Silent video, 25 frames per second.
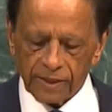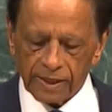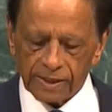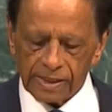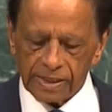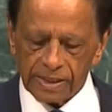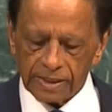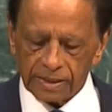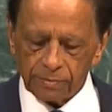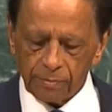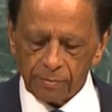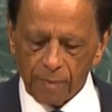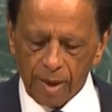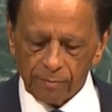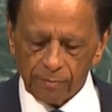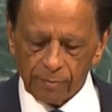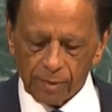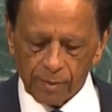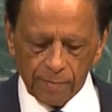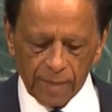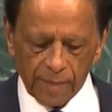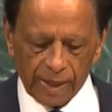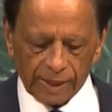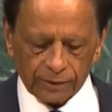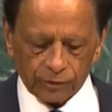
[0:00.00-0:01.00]
of the
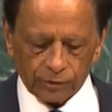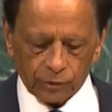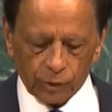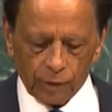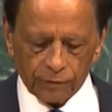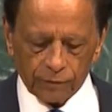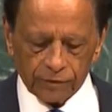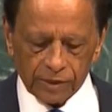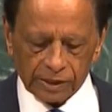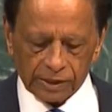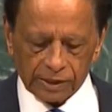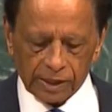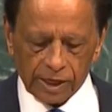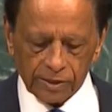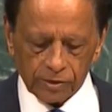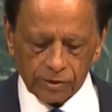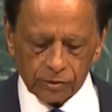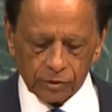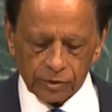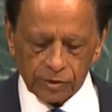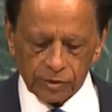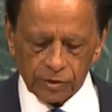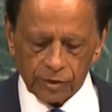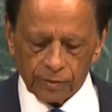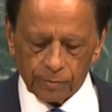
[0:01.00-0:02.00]
dismemberment of the
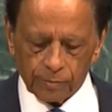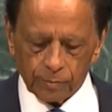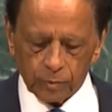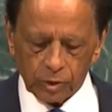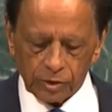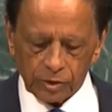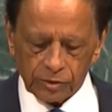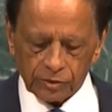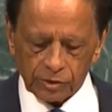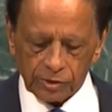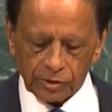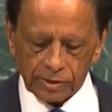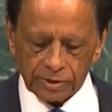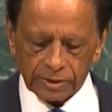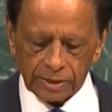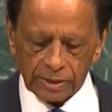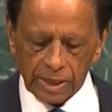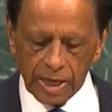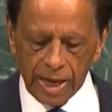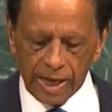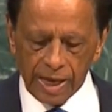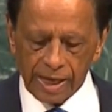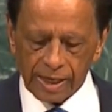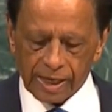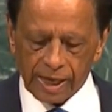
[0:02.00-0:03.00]
territory of
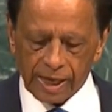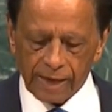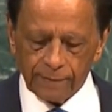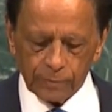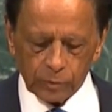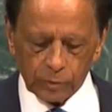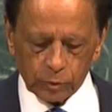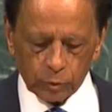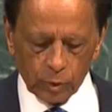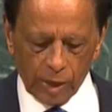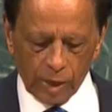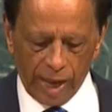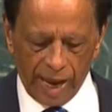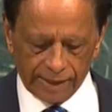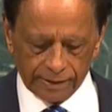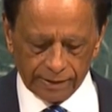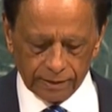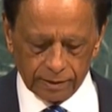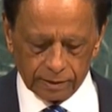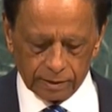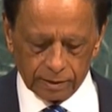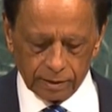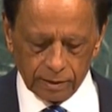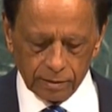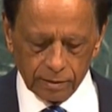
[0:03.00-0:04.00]
Mauritius came to
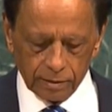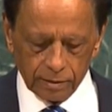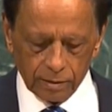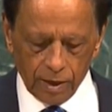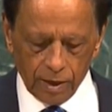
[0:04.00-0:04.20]
light.